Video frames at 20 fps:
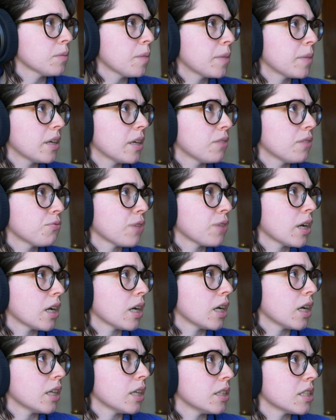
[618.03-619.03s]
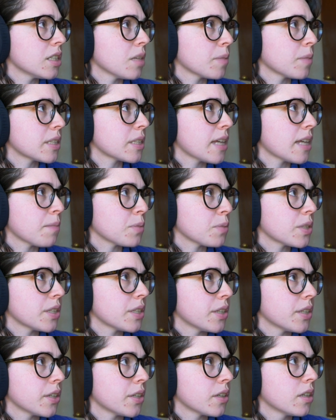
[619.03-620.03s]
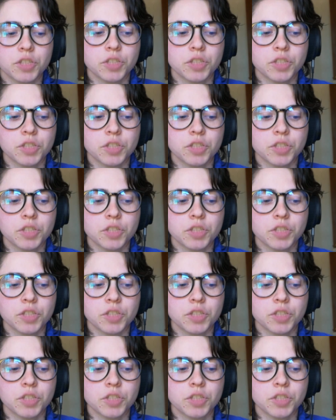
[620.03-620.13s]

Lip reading: Let me find some examples here.